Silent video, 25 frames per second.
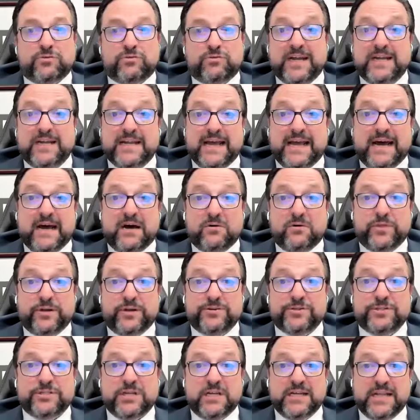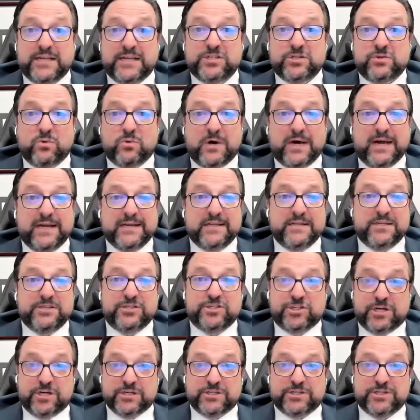So right now, there's a nationwide
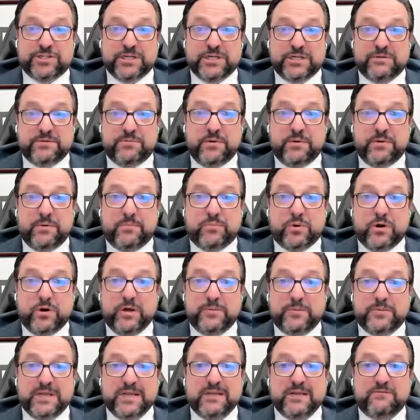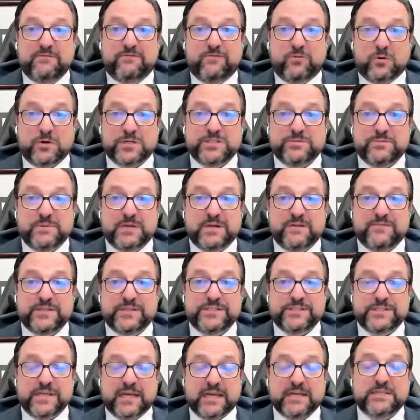injunction prohibiting enforcement
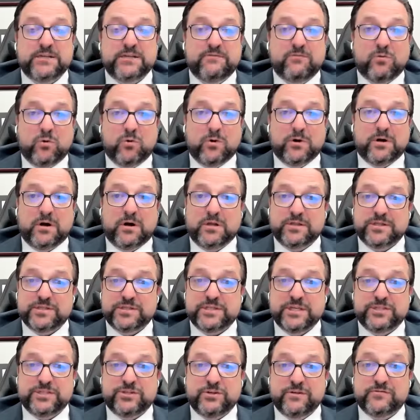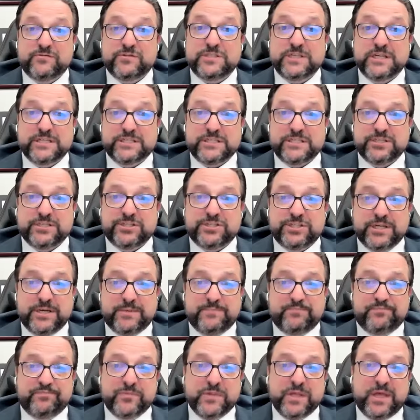of the executive order on this issue of
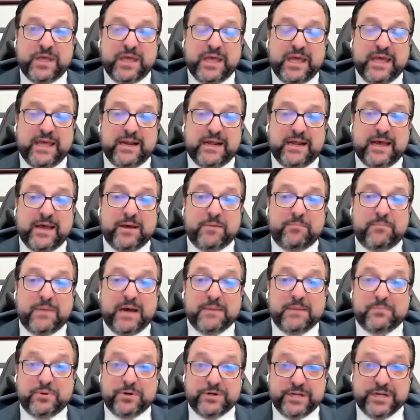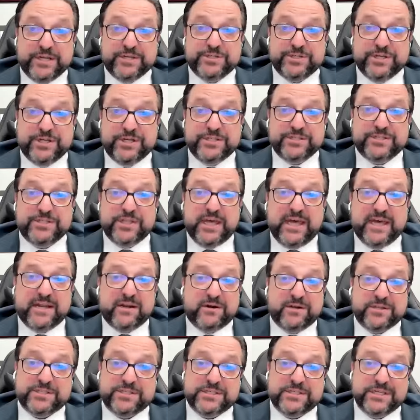citizenship. And my prediction is
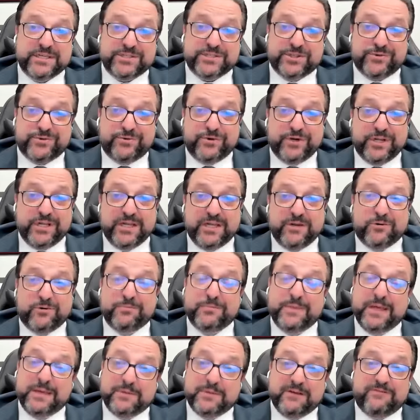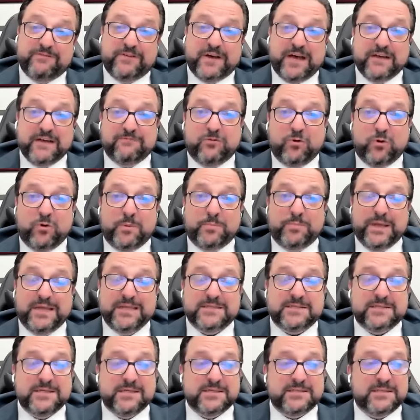that on a 6-3 or maybe a 5-4
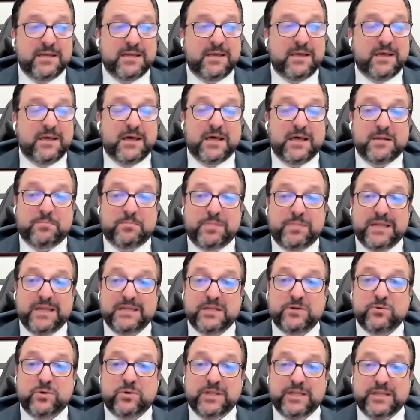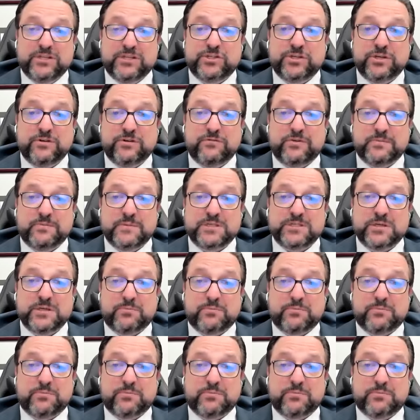basis, an opinion will issue from